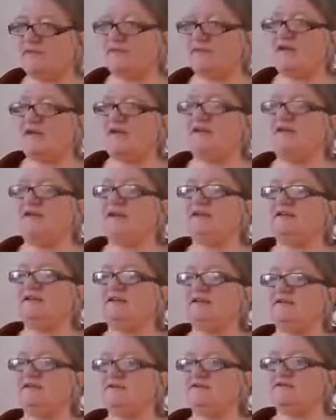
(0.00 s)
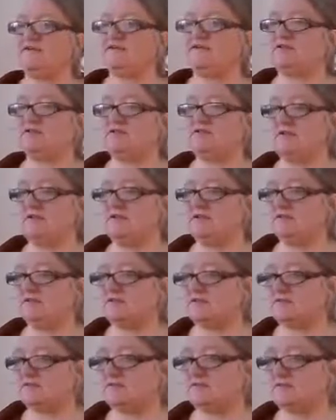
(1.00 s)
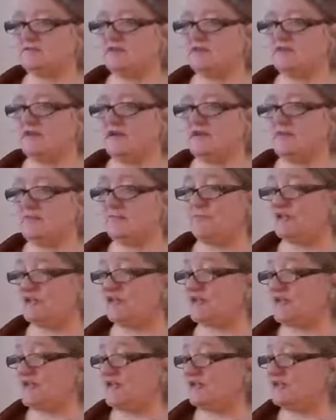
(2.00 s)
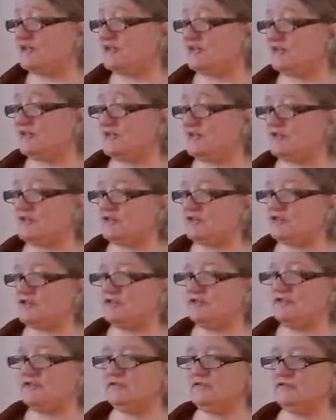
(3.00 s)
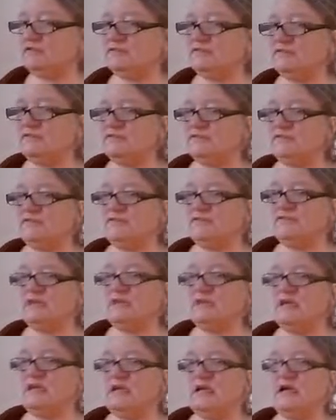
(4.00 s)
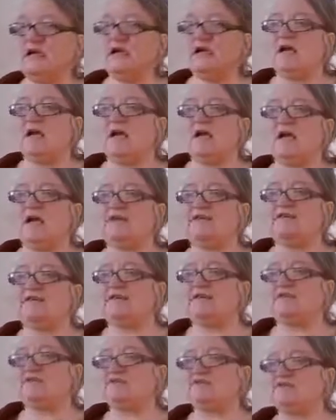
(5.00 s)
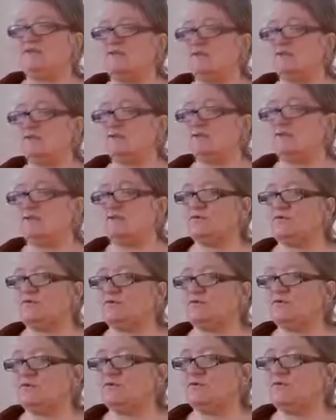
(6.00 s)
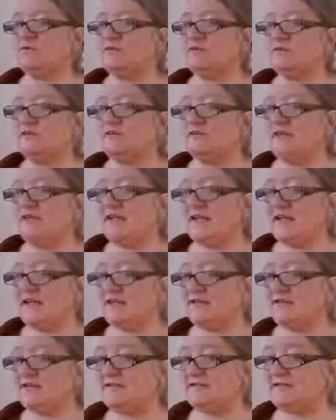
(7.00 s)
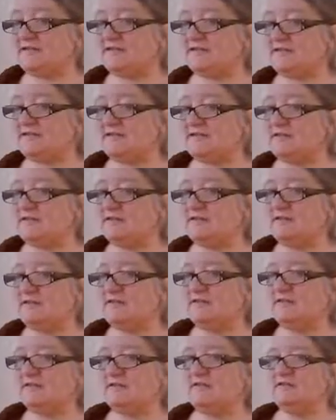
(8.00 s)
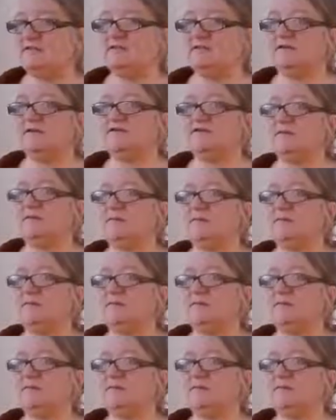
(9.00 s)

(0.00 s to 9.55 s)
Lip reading: and I'd like to start without much explanation. I'd like to go to the glands that are